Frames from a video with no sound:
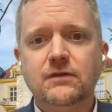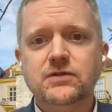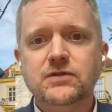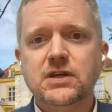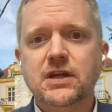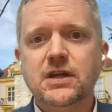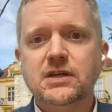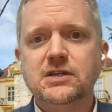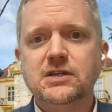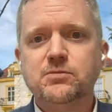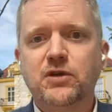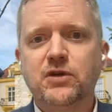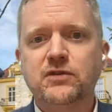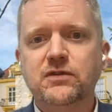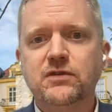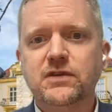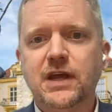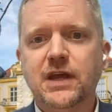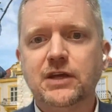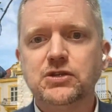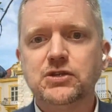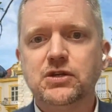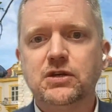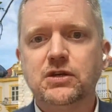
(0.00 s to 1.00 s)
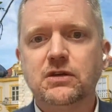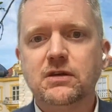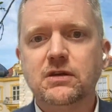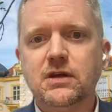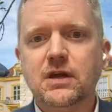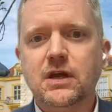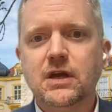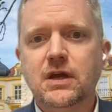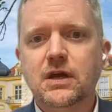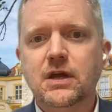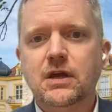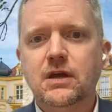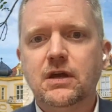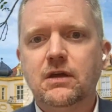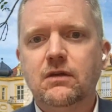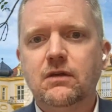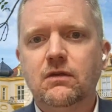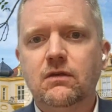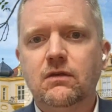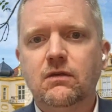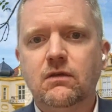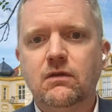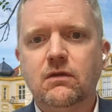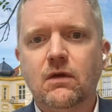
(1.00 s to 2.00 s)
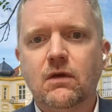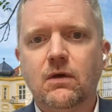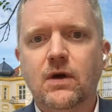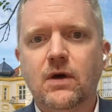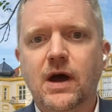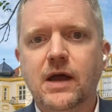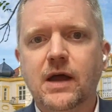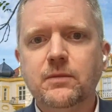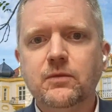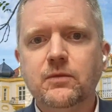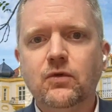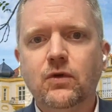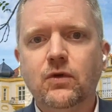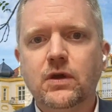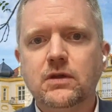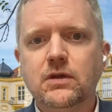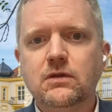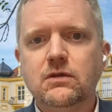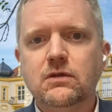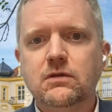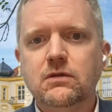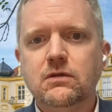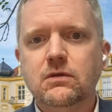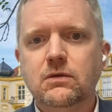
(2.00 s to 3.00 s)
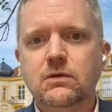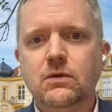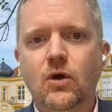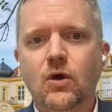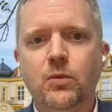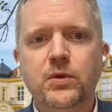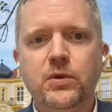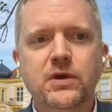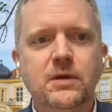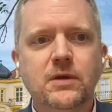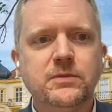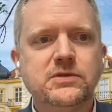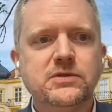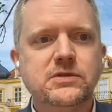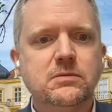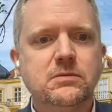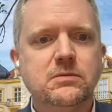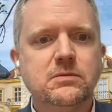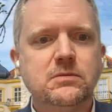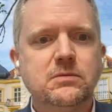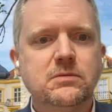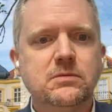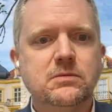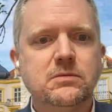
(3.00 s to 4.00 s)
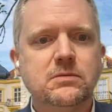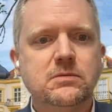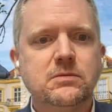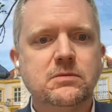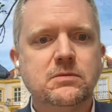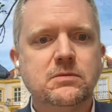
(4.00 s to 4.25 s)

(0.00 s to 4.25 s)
the end of today's presentation. So I'm going to open up